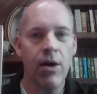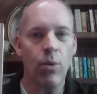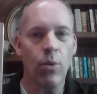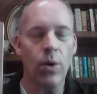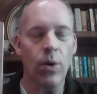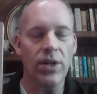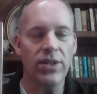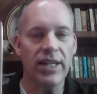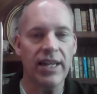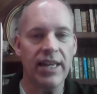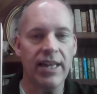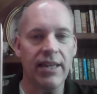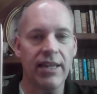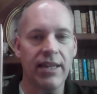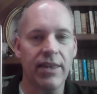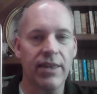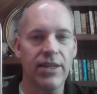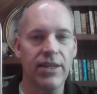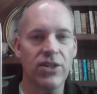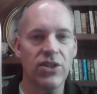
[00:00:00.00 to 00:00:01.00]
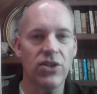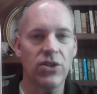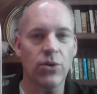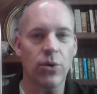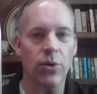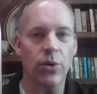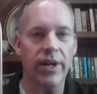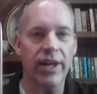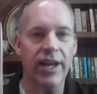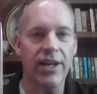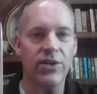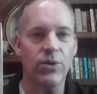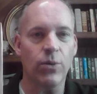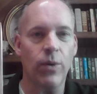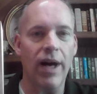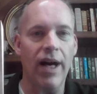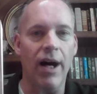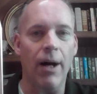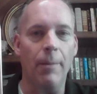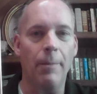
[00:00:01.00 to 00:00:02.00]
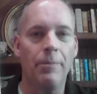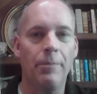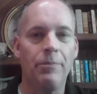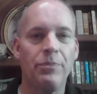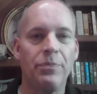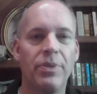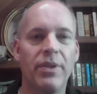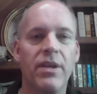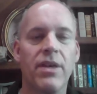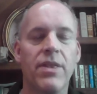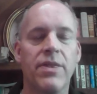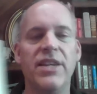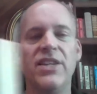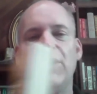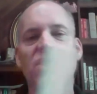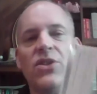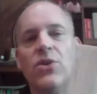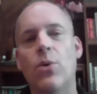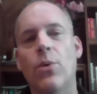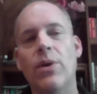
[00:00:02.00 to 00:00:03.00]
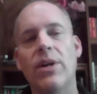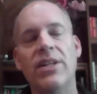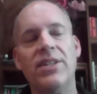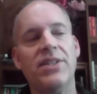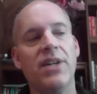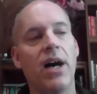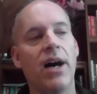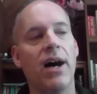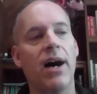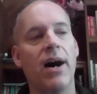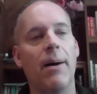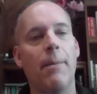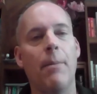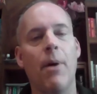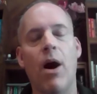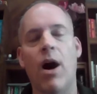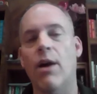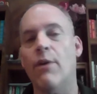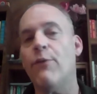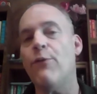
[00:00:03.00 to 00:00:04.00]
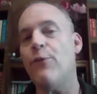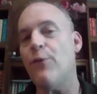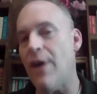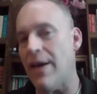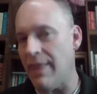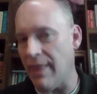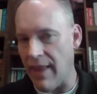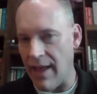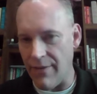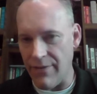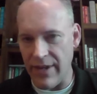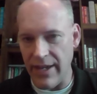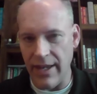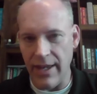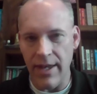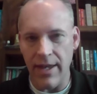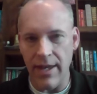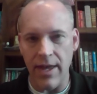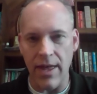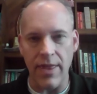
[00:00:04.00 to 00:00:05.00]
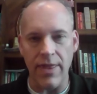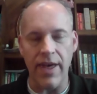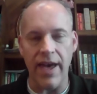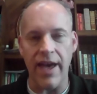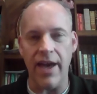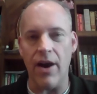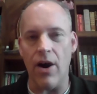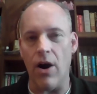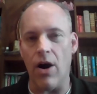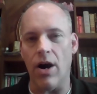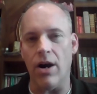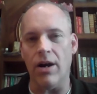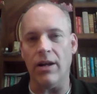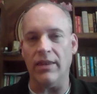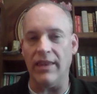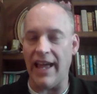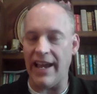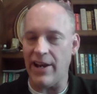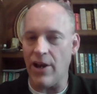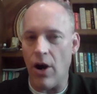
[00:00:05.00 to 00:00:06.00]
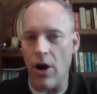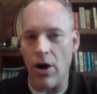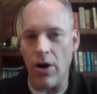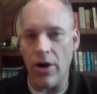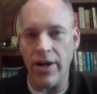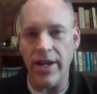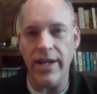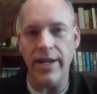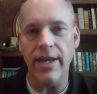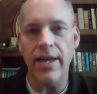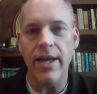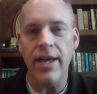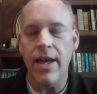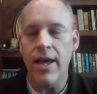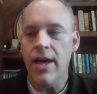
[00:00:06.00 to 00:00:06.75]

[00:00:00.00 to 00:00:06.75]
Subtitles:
was in this story as well. These stories are fun-loving. They are lighthearted.